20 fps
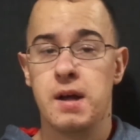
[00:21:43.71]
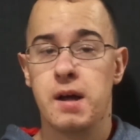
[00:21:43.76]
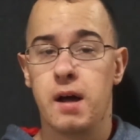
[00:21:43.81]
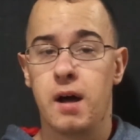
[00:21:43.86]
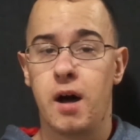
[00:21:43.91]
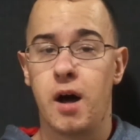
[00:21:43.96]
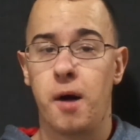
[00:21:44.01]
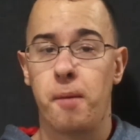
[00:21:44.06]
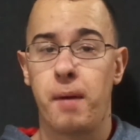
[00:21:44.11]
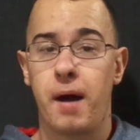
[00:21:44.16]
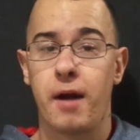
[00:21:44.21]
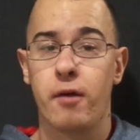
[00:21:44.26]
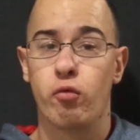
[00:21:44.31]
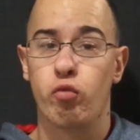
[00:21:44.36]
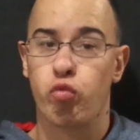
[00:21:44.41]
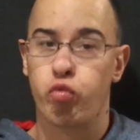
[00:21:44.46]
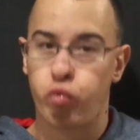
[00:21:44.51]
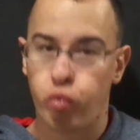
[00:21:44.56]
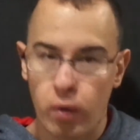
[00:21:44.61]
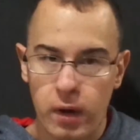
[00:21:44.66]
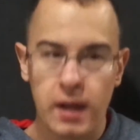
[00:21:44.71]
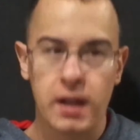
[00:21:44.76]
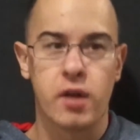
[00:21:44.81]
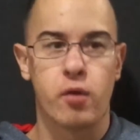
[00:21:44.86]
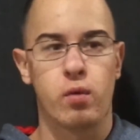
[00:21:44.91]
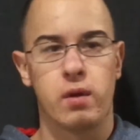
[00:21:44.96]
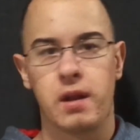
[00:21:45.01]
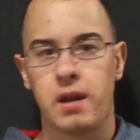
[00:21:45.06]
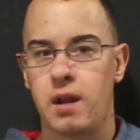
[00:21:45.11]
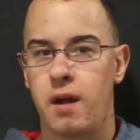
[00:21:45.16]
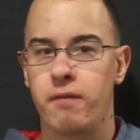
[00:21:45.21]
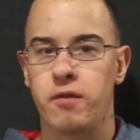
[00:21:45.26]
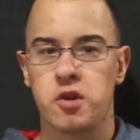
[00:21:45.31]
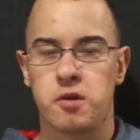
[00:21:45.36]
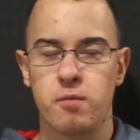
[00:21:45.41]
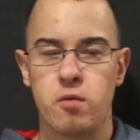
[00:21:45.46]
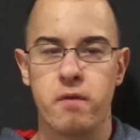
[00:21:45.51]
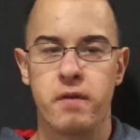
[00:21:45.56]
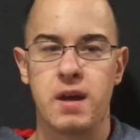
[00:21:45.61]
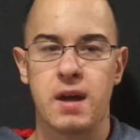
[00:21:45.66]
Um, I really, really love this
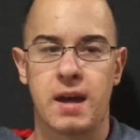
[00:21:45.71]
movie.